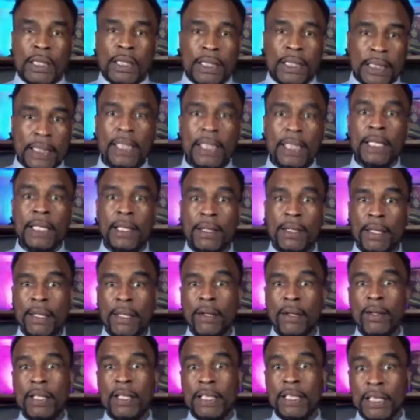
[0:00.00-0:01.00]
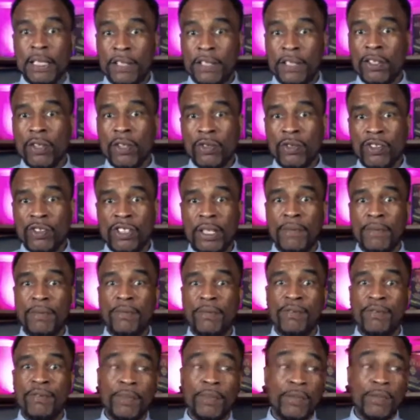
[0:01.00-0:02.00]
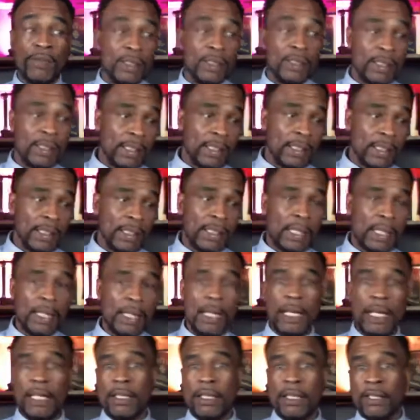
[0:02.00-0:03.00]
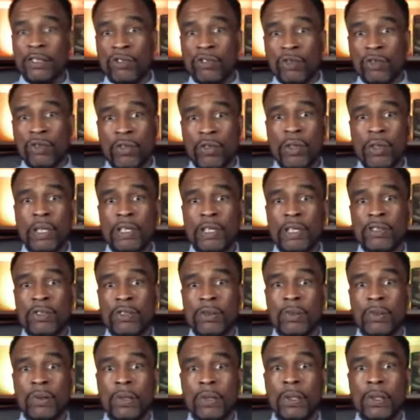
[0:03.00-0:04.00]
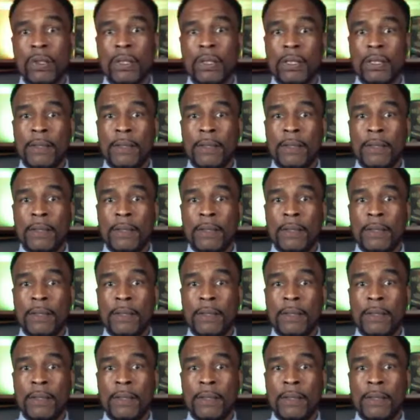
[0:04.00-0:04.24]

get it there and get those 750s and get that 800 credit score,